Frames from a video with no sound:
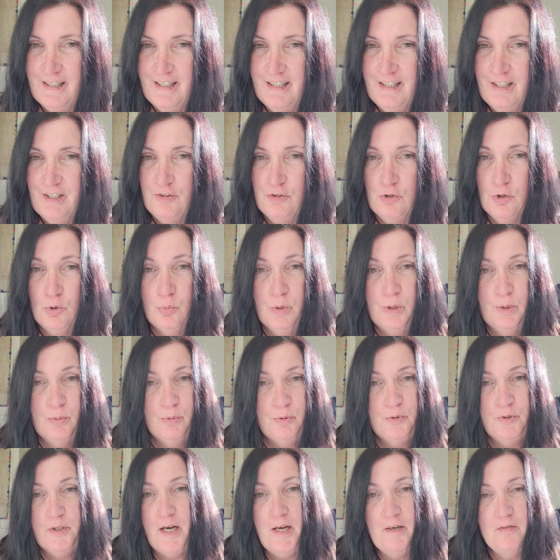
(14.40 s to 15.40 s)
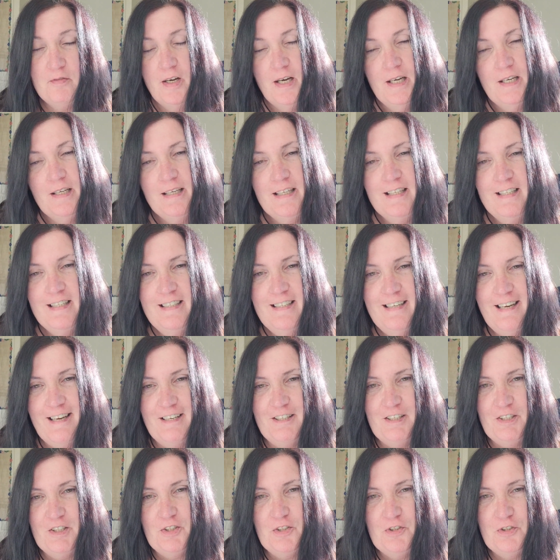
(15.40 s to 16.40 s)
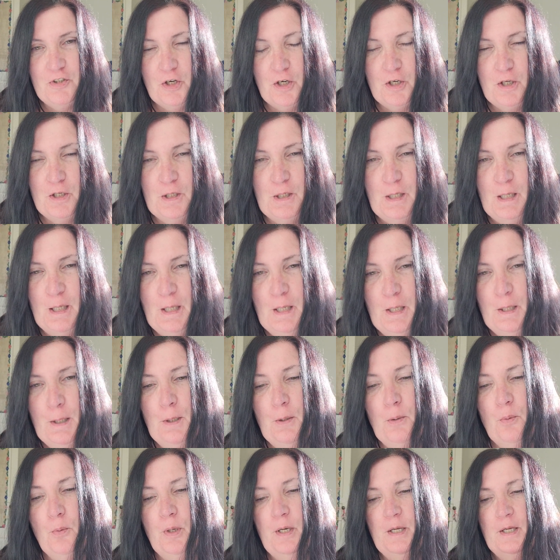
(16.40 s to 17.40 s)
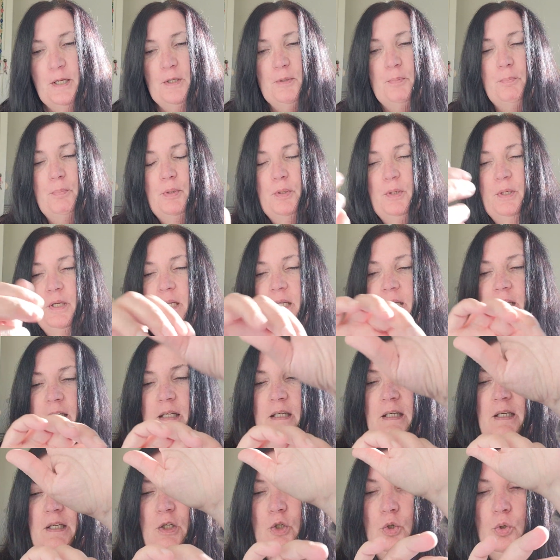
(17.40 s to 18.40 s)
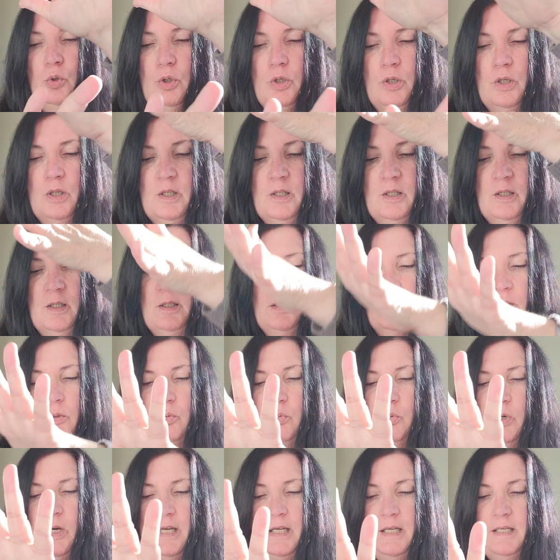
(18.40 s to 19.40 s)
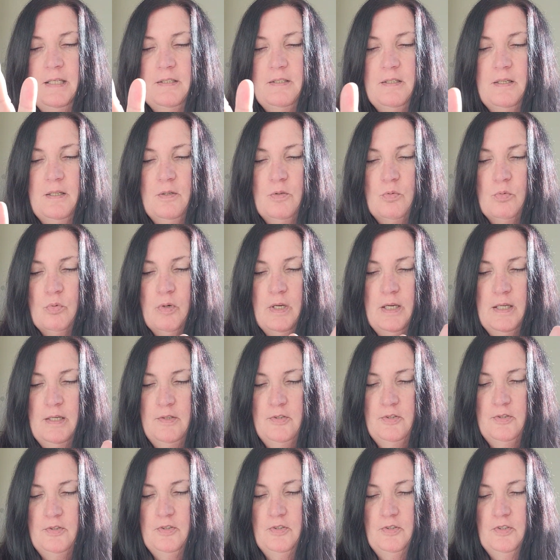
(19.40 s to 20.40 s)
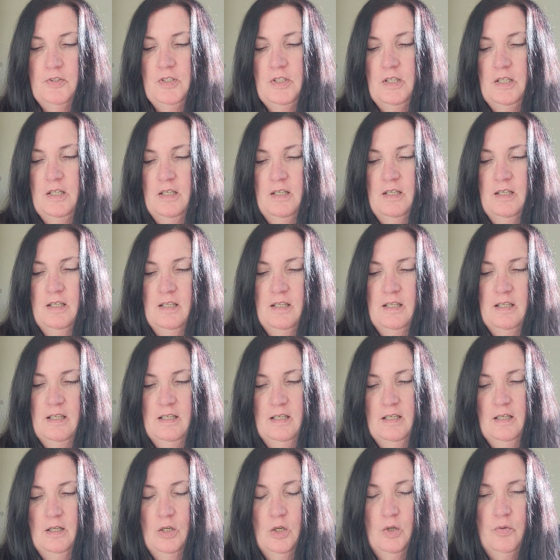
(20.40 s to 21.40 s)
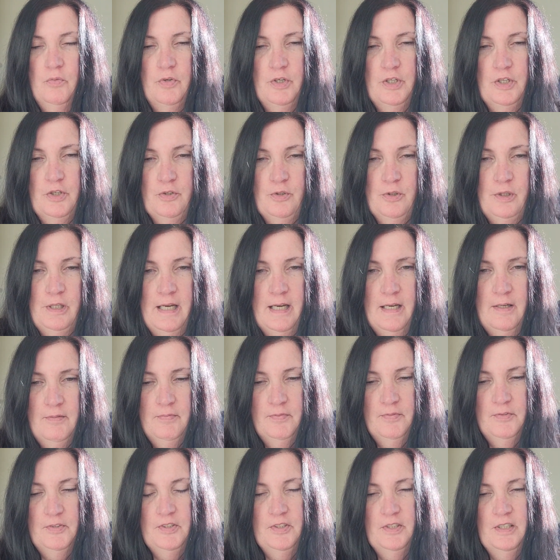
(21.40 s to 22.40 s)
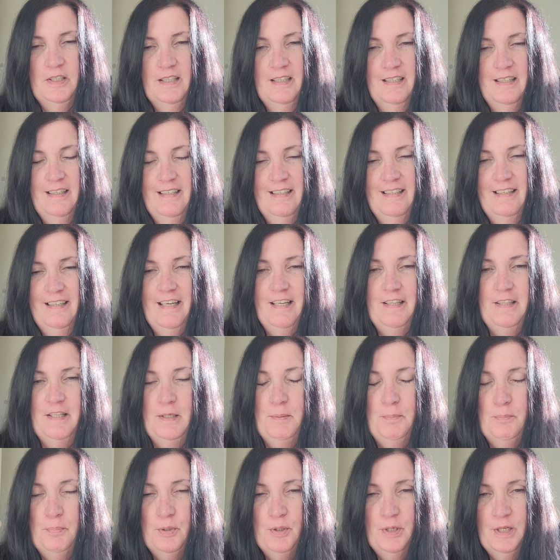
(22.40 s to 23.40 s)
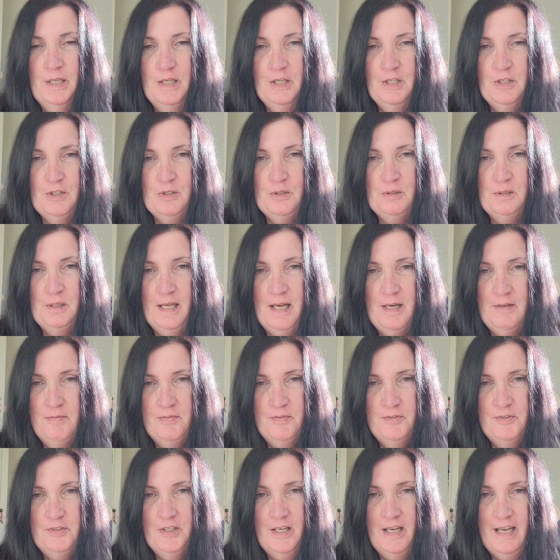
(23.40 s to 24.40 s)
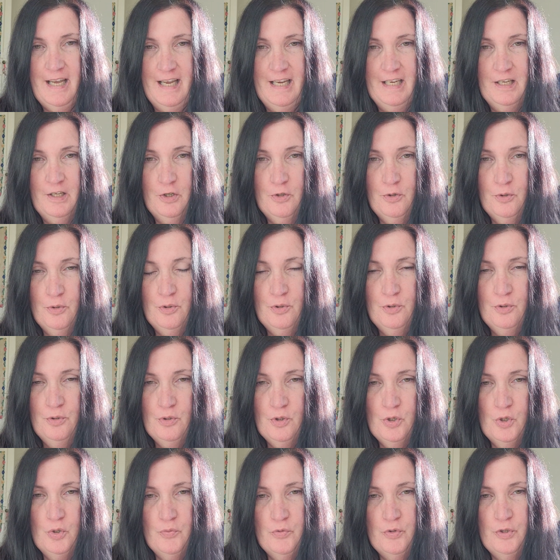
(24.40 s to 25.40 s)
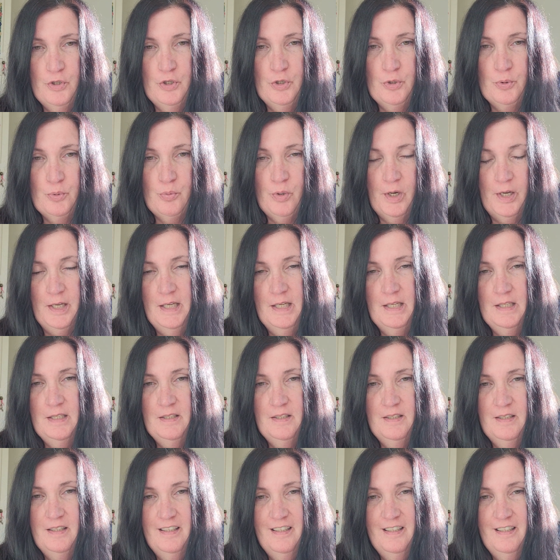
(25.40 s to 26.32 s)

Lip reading: So we will dive right in and start with putting your right wrist over your left and then putting your left ankle over your right.